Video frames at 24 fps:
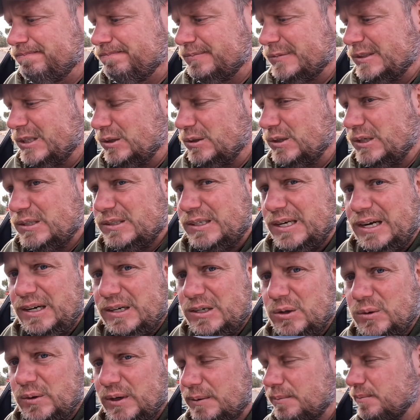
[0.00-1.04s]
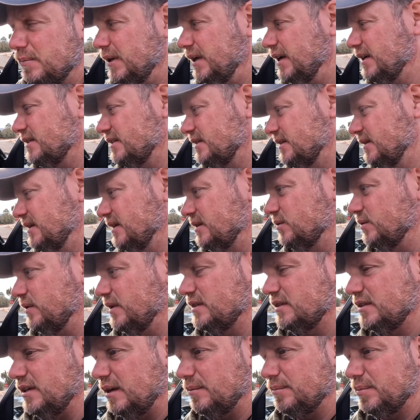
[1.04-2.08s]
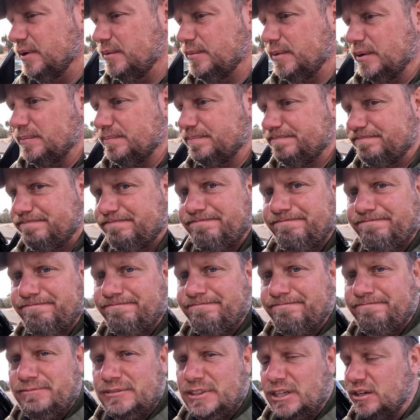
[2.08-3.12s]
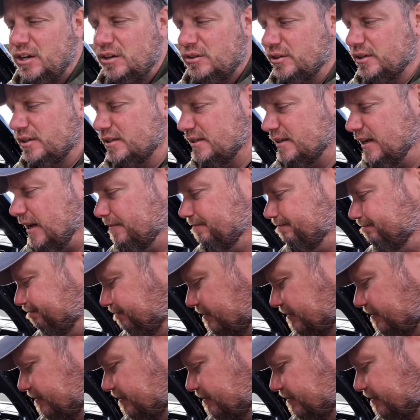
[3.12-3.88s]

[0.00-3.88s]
So just kind of tuning. Plus, this runs down premium the Tundras is not.